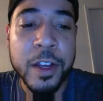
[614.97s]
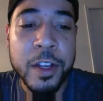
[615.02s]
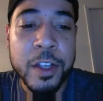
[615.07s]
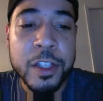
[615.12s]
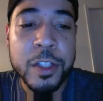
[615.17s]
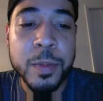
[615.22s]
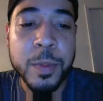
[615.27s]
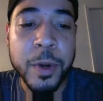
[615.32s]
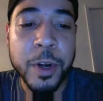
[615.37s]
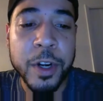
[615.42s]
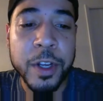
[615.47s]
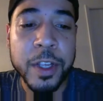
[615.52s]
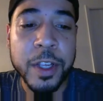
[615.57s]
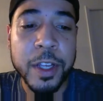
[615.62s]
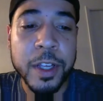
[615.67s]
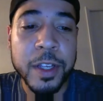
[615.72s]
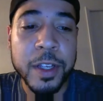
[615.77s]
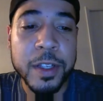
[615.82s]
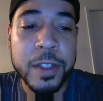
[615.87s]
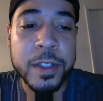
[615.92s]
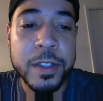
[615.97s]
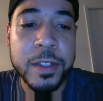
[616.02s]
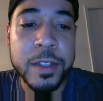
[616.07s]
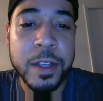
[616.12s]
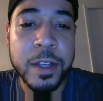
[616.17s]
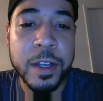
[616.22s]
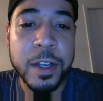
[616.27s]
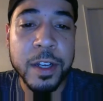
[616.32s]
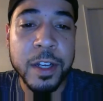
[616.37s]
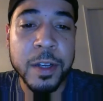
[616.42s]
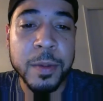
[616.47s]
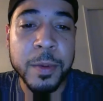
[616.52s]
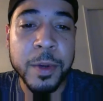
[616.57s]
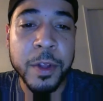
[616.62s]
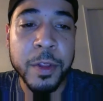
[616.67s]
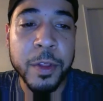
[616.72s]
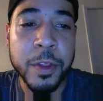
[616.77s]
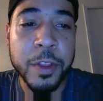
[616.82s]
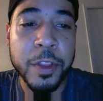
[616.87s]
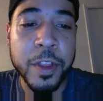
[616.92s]
Spartacus,
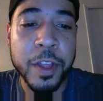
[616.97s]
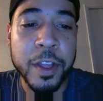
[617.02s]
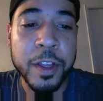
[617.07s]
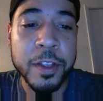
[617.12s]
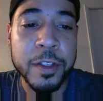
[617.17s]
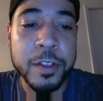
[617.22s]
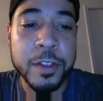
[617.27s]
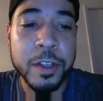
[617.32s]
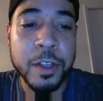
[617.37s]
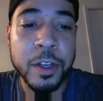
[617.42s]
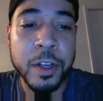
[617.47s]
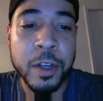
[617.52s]
other things.